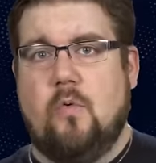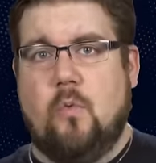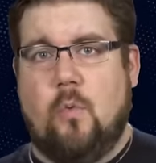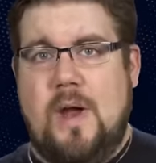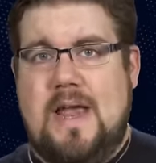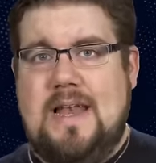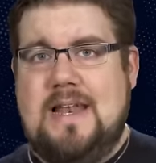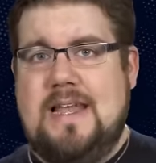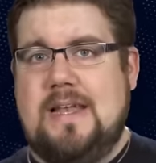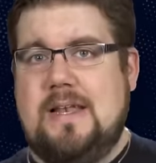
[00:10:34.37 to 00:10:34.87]

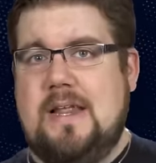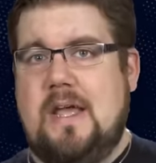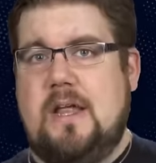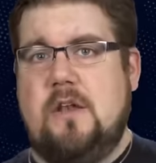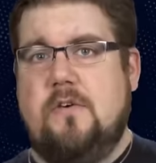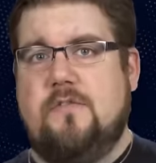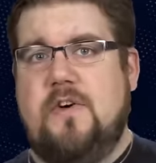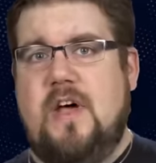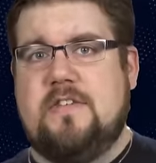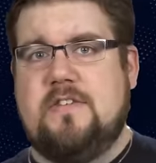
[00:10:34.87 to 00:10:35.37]
Radian
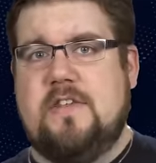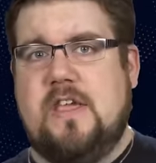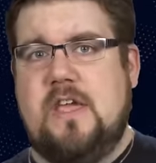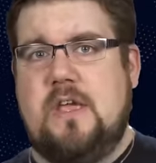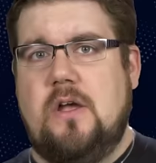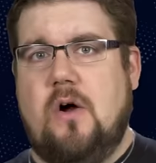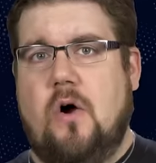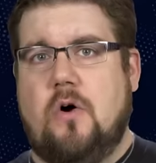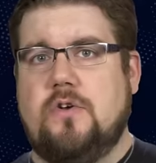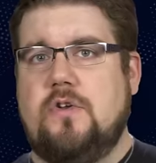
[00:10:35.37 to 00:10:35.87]
and
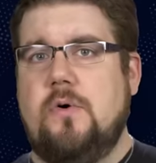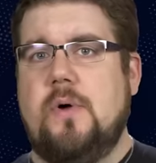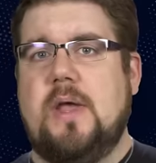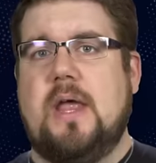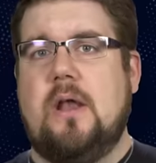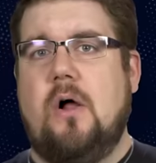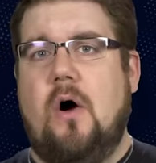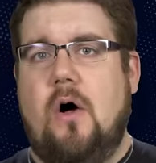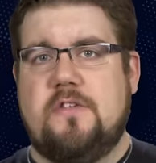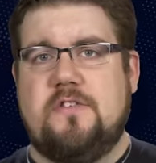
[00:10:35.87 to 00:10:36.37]
Noveski are
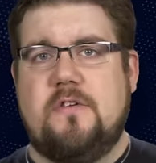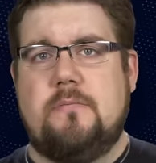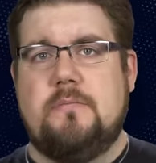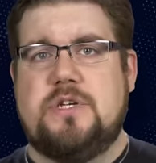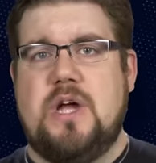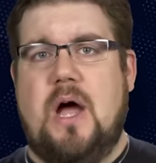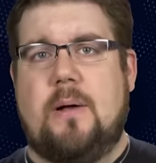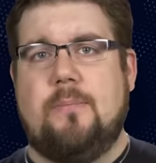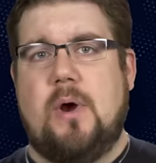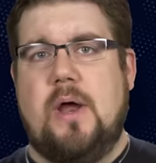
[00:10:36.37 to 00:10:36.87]
doing an awesome
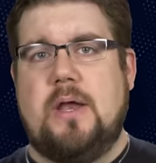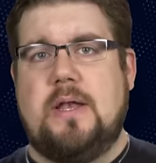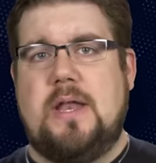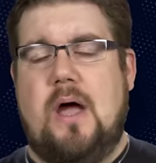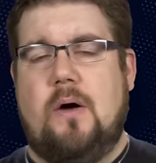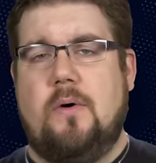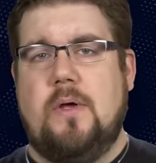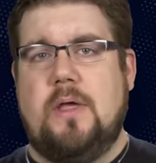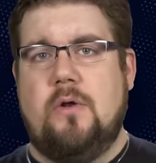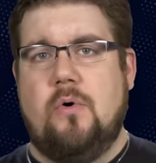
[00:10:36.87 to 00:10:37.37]
job right
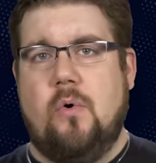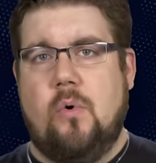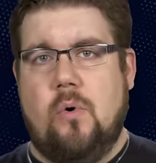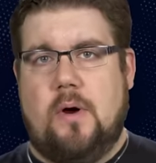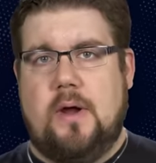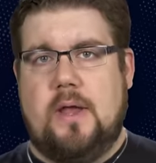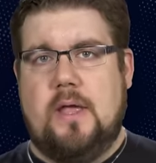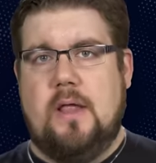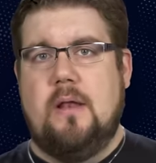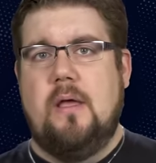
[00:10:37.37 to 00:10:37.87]
now in
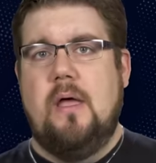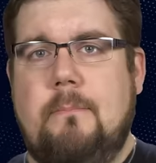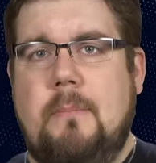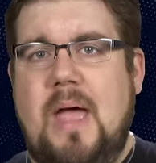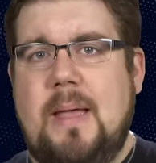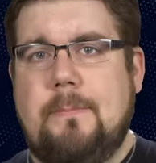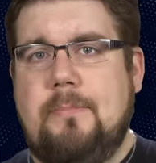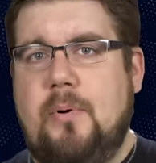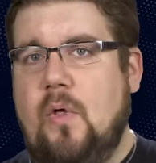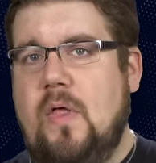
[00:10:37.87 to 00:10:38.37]
Oregon.
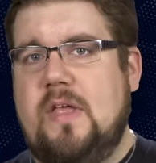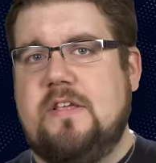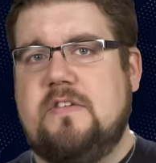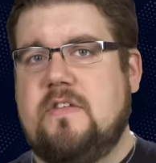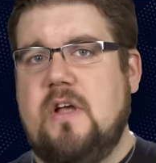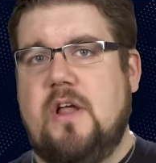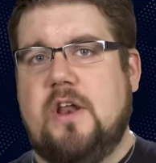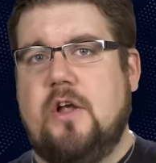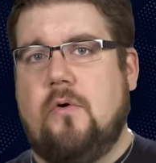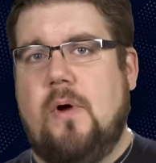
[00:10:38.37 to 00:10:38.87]
Magpul
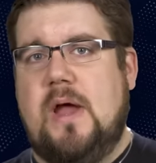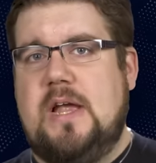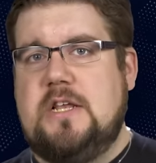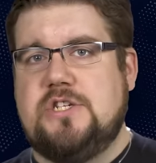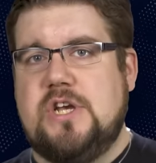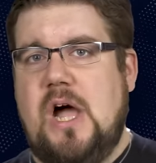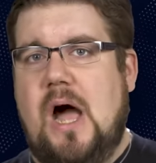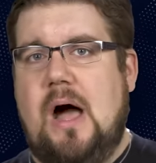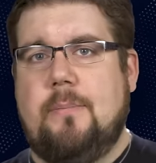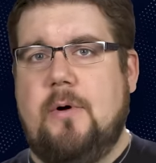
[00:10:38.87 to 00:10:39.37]
has done a
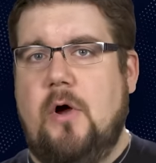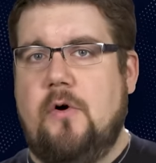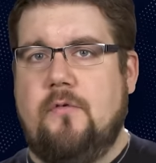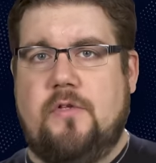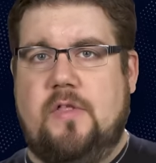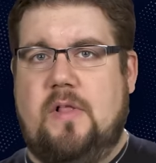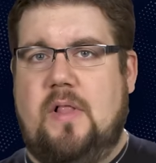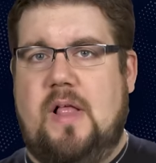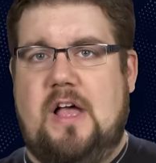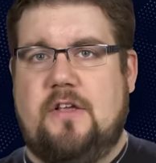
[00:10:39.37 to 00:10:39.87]
great job
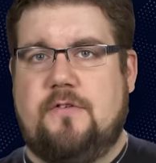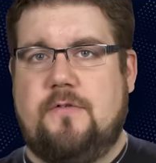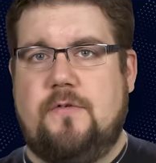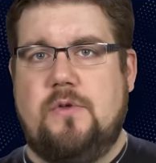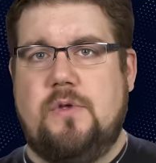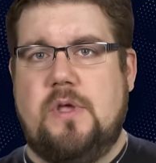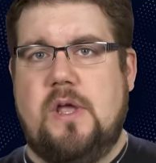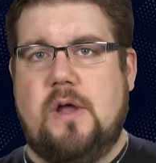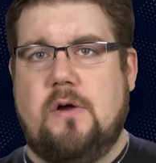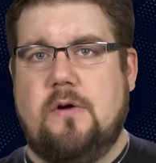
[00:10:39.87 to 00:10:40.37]
over the last
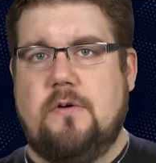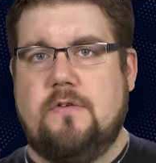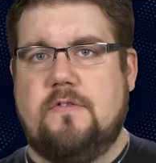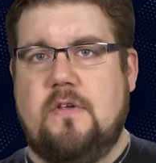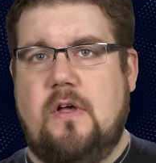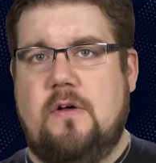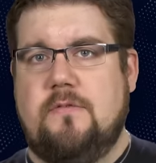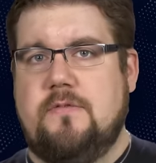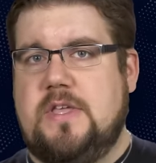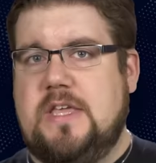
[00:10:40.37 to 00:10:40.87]
few
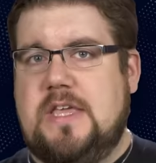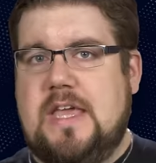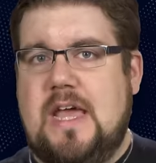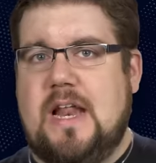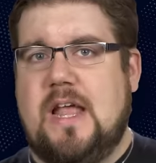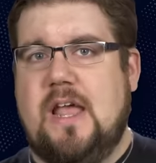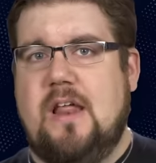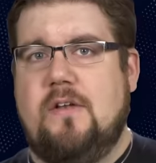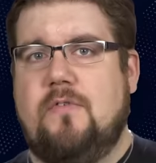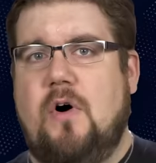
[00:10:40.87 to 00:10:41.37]
years of
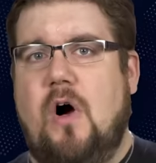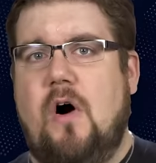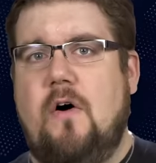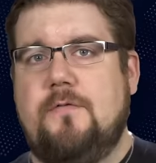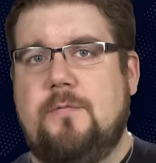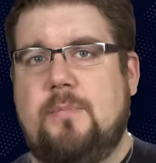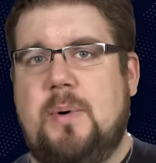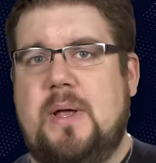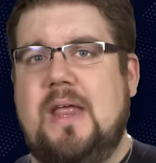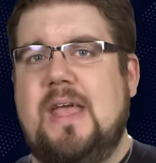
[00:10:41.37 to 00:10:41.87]
getting
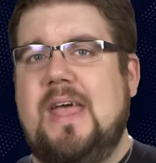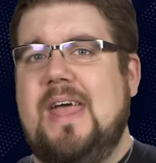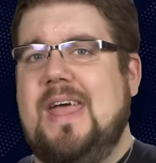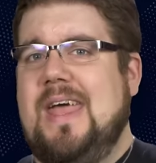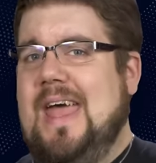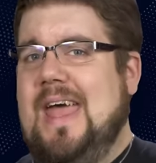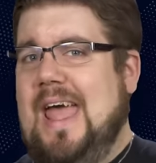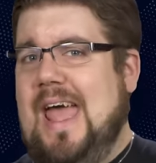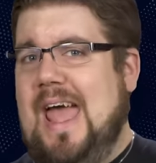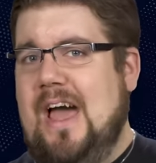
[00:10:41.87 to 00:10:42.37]
involved, but
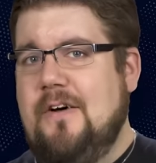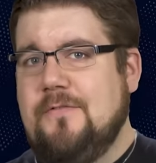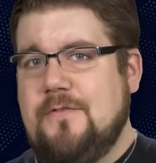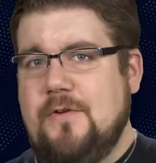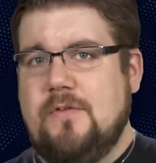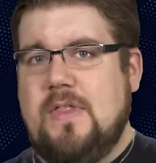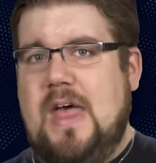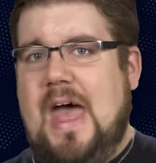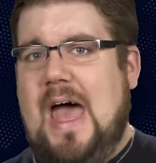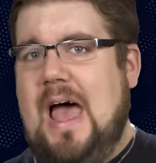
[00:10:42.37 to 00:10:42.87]

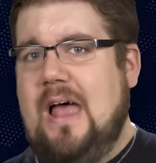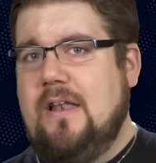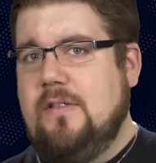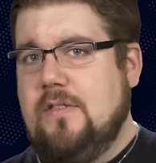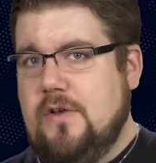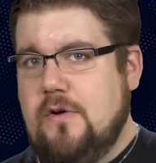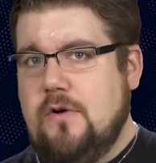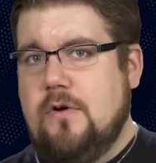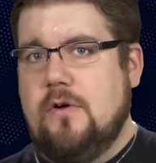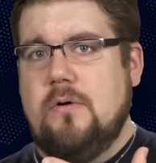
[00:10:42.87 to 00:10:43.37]
after
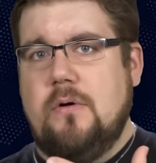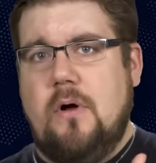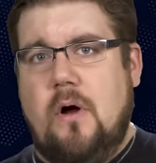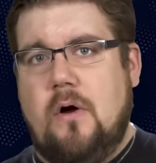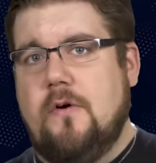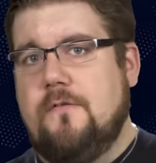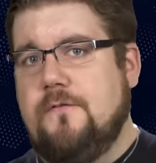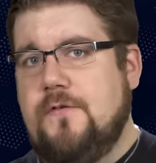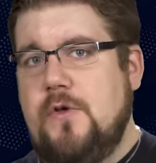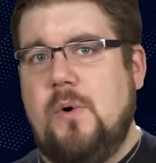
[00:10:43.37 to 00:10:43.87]
that, there
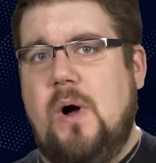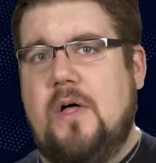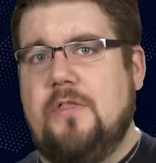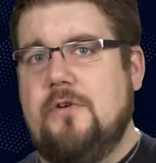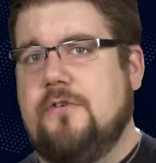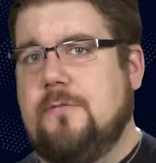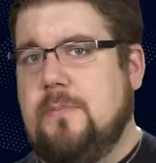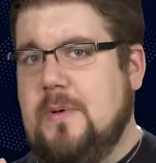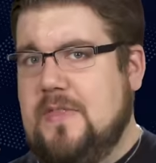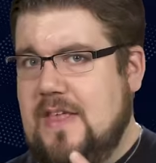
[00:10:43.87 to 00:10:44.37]
are a few
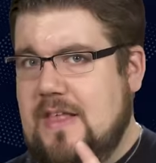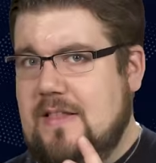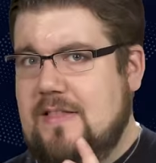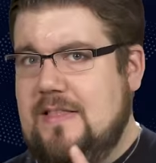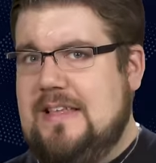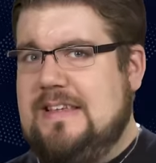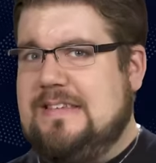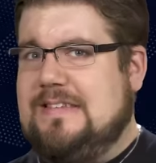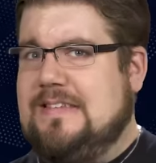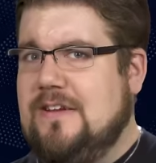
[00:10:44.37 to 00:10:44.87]
others, but the
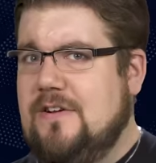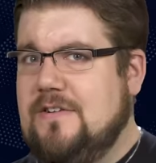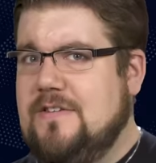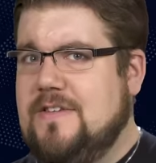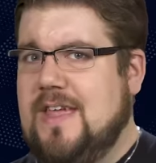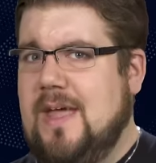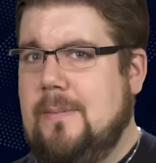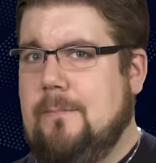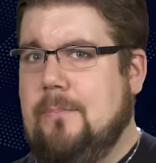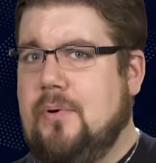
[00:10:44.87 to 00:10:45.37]
list
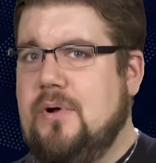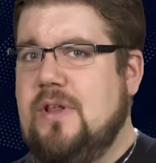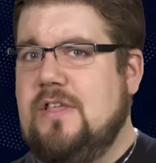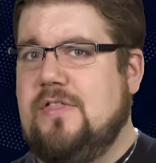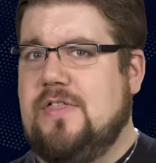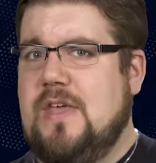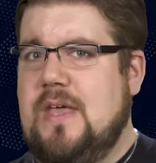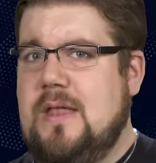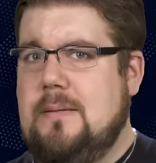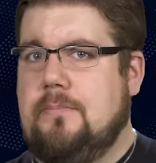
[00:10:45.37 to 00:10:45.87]
starts to get
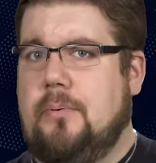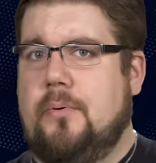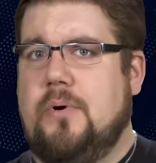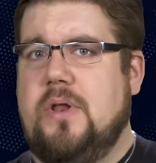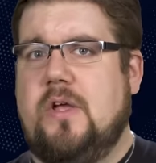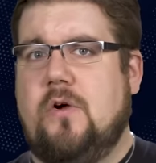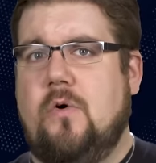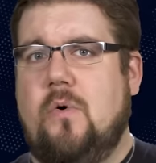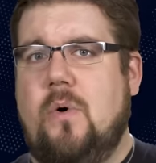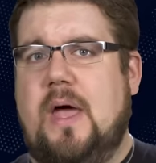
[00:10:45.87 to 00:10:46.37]
pretty thin
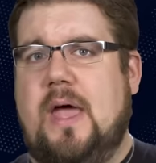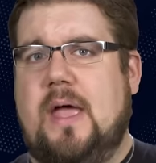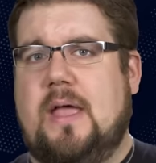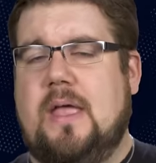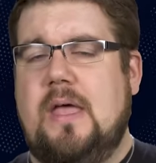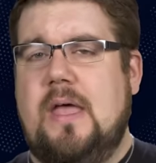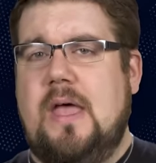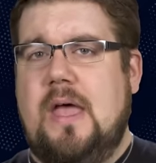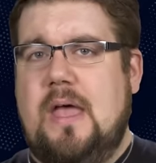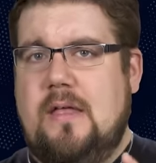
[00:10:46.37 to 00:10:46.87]
pretty
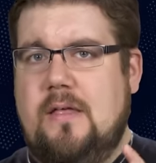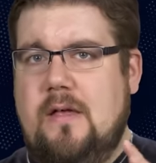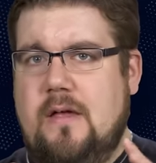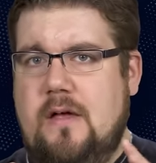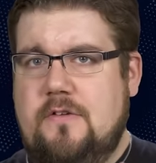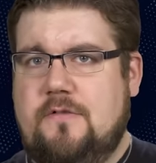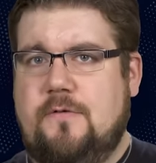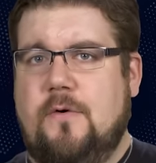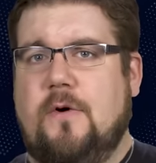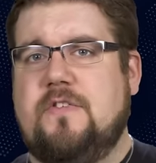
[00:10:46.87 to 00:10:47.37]
quick
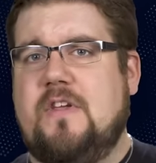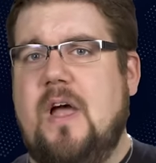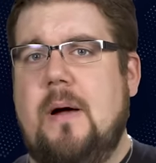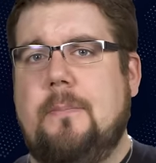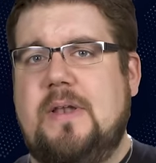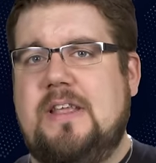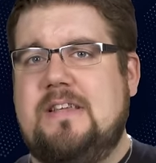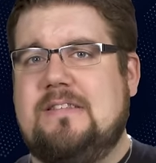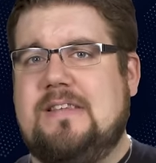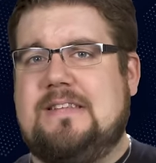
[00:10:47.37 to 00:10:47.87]
as far as
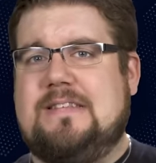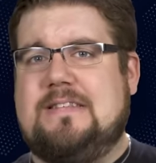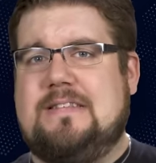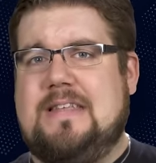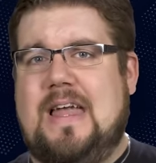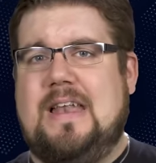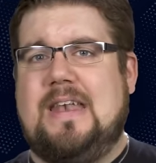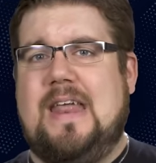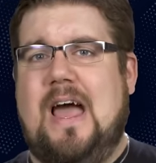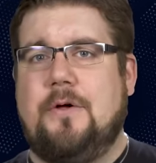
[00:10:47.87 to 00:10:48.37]
companies that
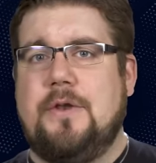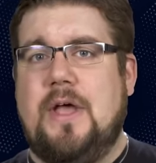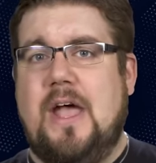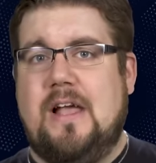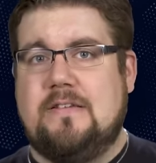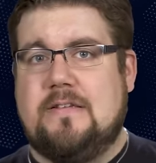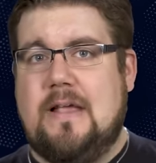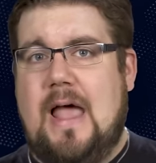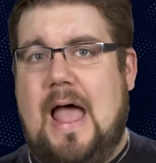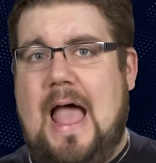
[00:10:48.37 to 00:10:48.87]
stand out
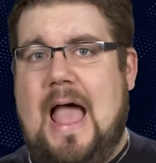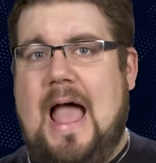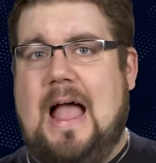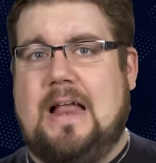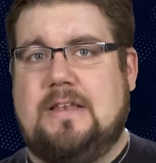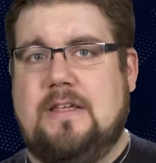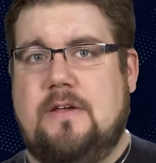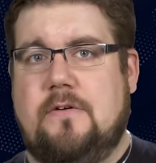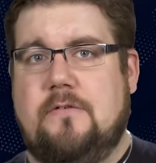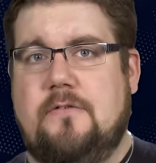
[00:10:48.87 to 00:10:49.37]
as
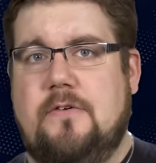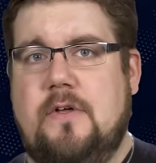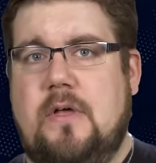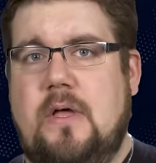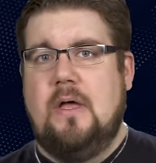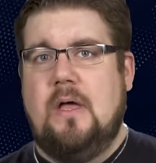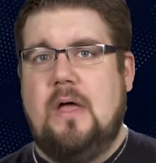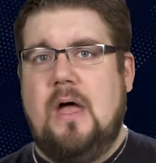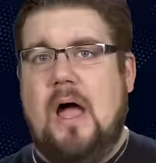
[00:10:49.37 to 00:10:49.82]
active.